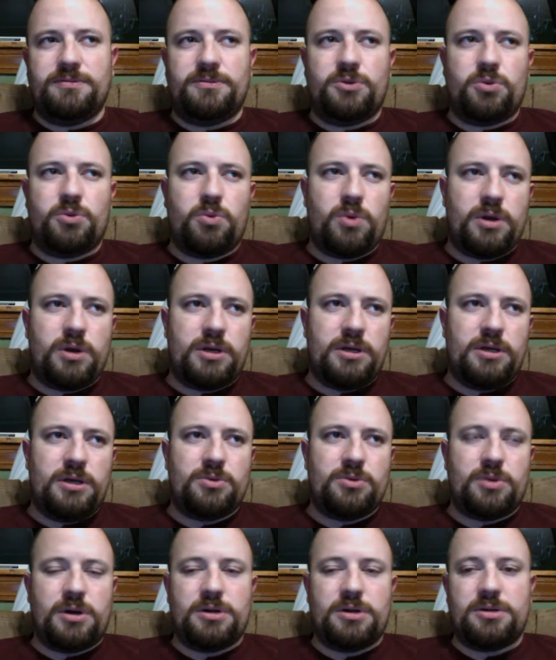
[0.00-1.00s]

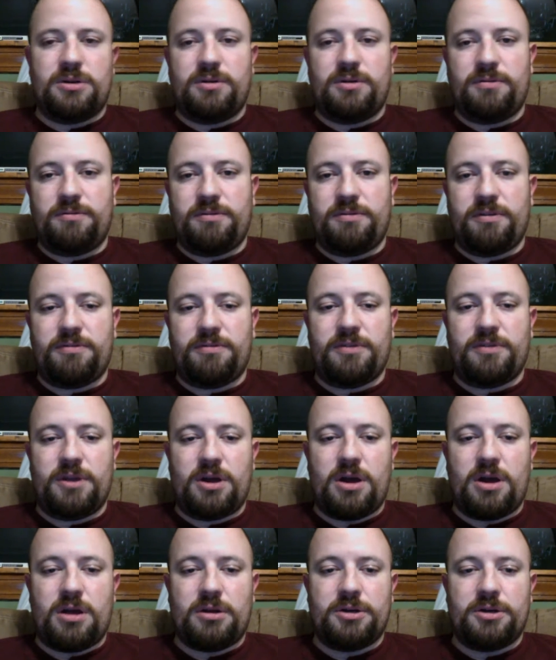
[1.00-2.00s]
to
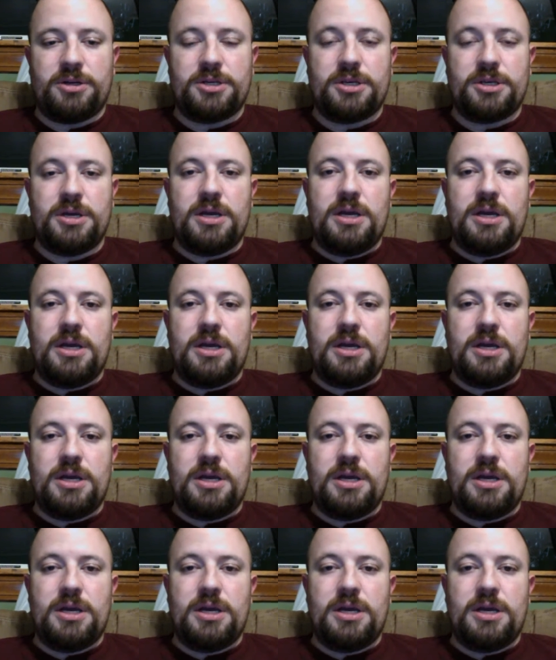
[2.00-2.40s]
$150